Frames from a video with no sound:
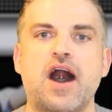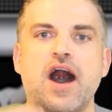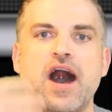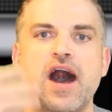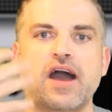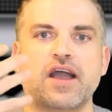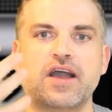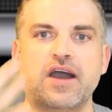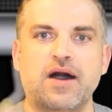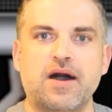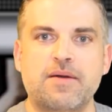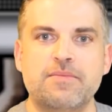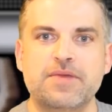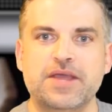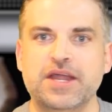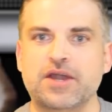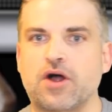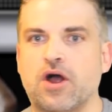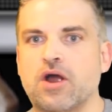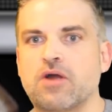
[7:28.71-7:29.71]
uh, come
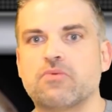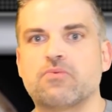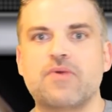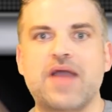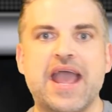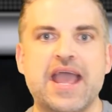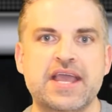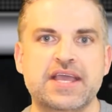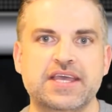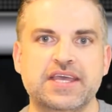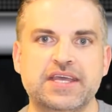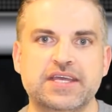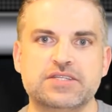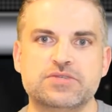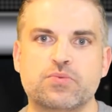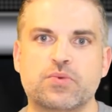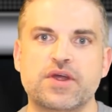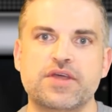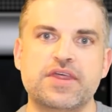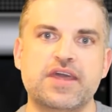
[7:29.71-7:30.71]
in our
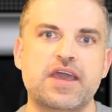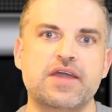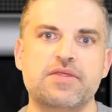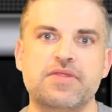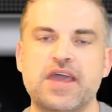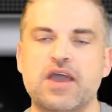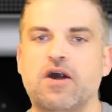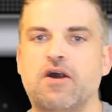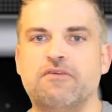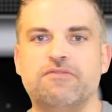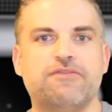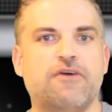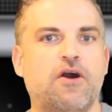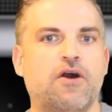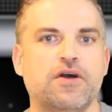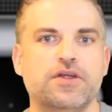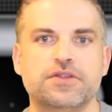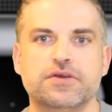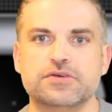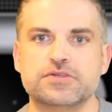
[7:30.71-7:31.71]
rankings, where they, they all
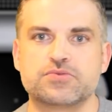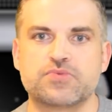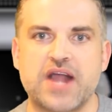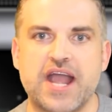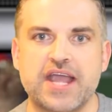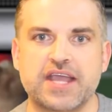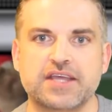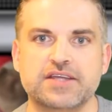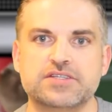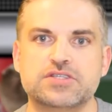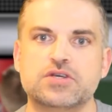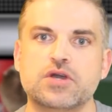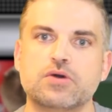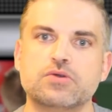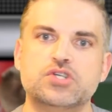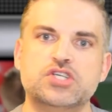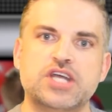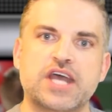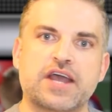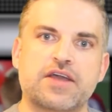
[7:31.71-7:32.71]
fall in those rankings.
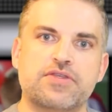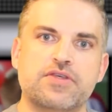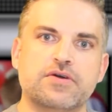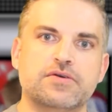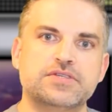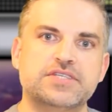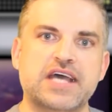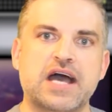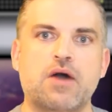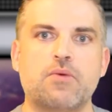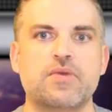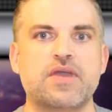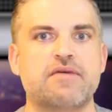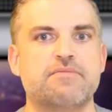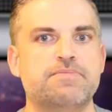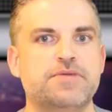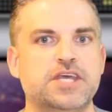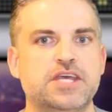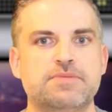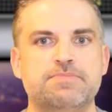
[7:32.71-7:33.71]
Go check those out. We
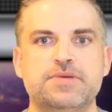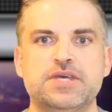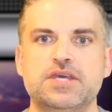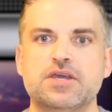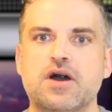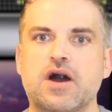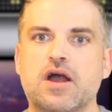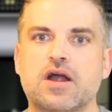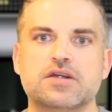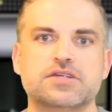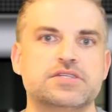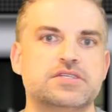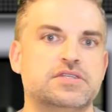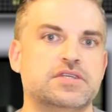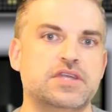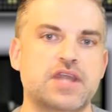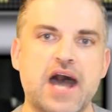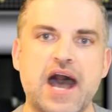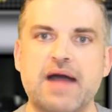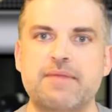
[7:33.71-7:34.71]
have PPR,
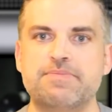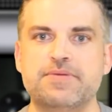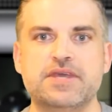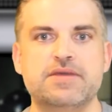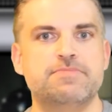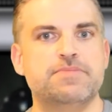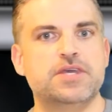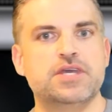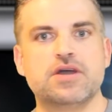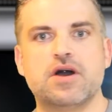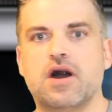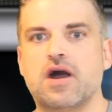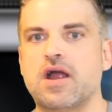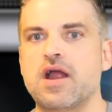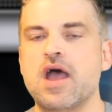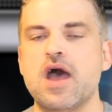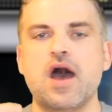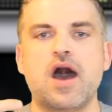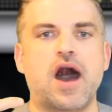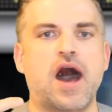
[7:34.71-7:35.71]
non
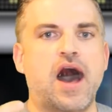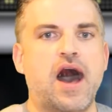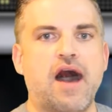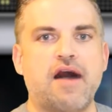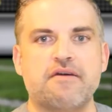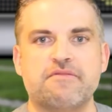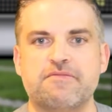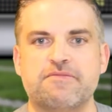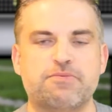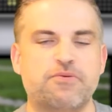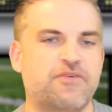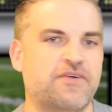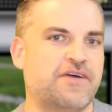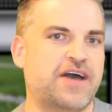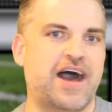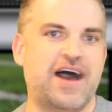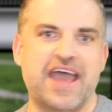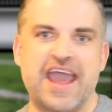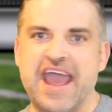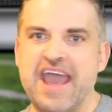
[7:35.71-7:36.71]
PPR, uh,
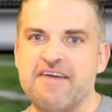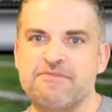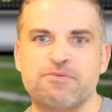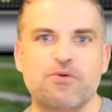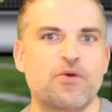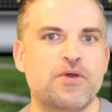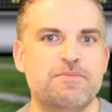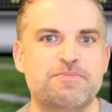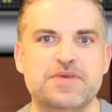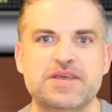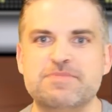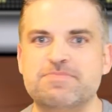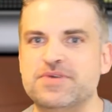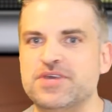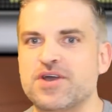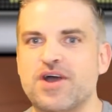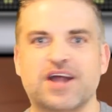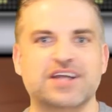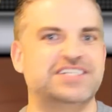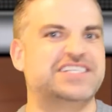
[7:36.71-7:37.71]
uh, half point
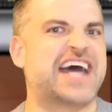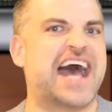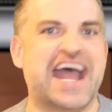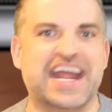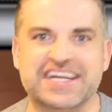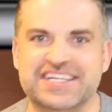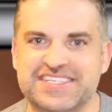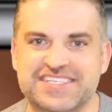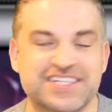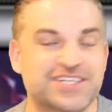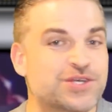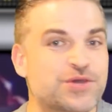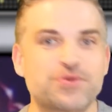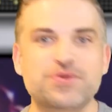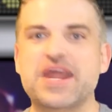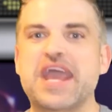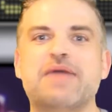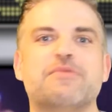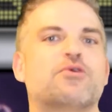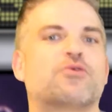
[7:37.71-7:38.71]
PPR, dynasty,
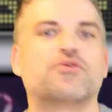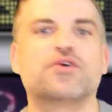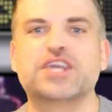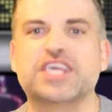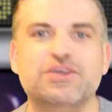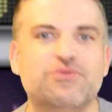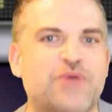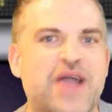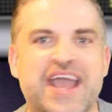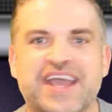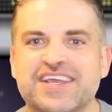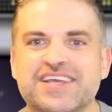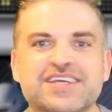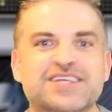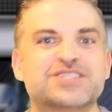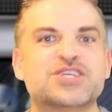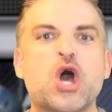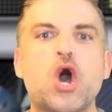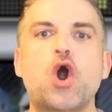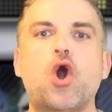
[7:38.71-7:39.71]
you name it, rookie
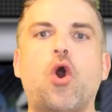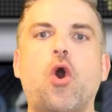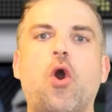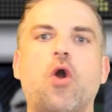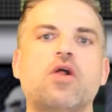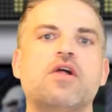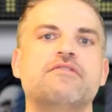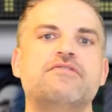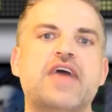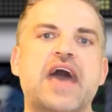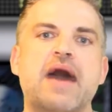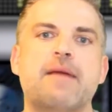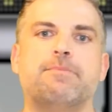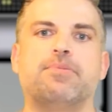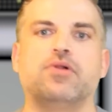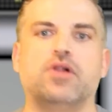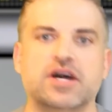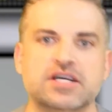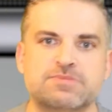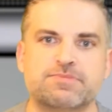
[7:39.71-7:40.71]
rankings, all of that
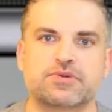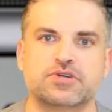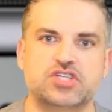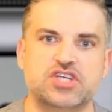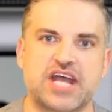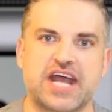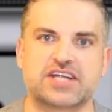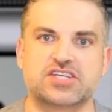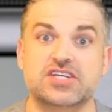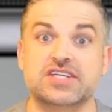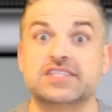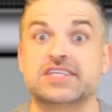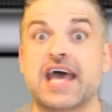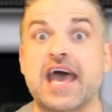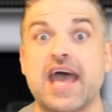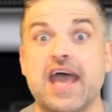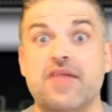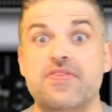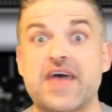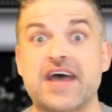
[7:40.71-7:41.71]
plus projections.
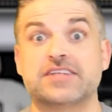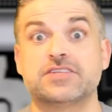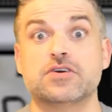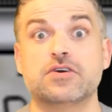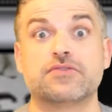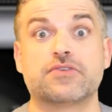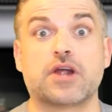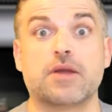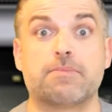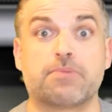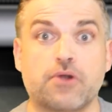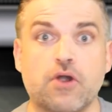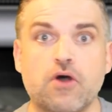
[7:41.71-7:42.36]
And that's over at